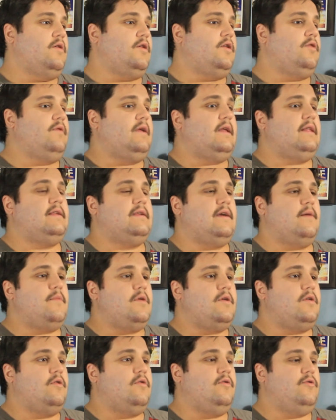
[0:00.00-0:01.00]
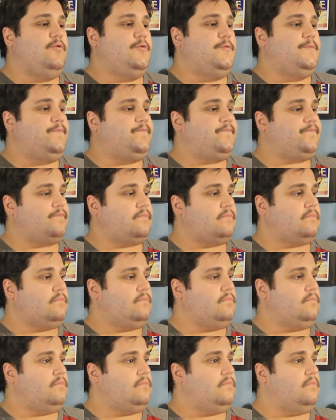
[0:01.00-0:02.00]
You need someone who
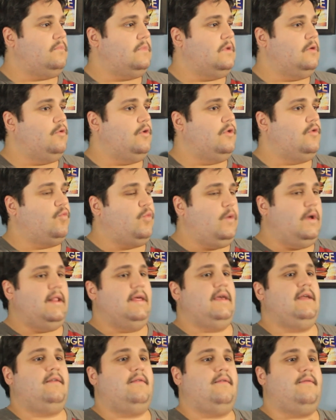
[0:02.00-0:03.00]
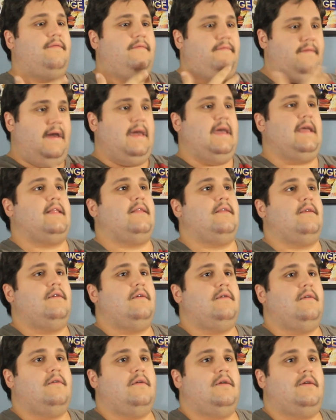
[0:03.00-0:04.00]
is willing to fight
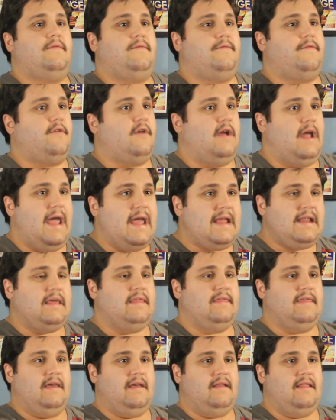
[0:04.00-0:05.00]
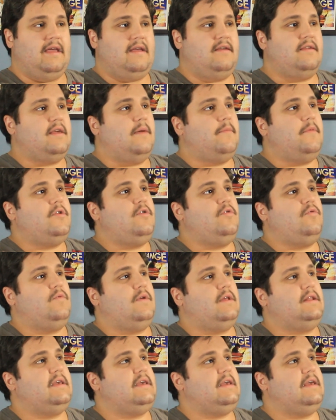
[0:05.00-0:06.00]
for anything. Like someone who
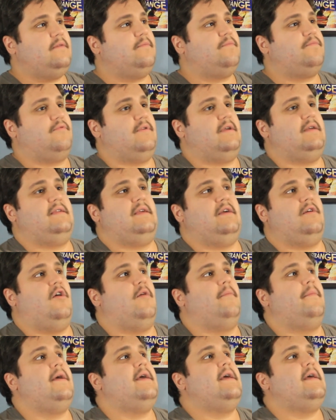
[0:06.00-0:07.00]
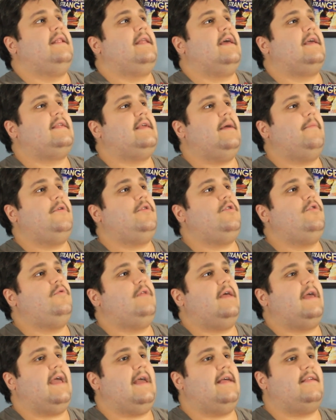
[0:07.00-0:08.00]
really brings it home. Like someone who
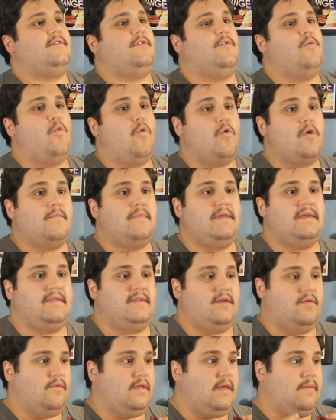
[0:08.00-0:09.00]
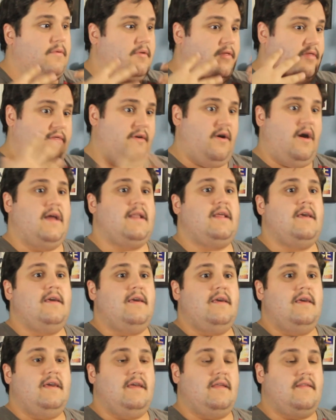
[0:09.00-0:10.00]
like has a warmness to really put thought
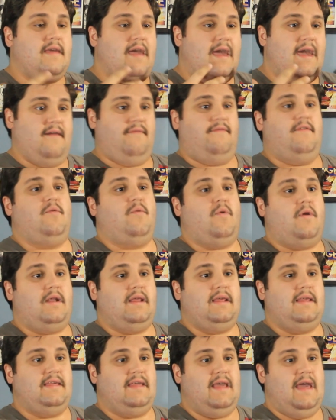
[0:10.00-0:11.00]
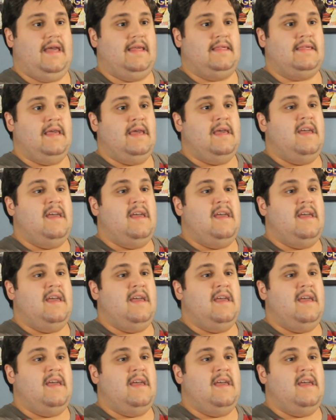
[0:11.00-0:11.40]
into every word he says.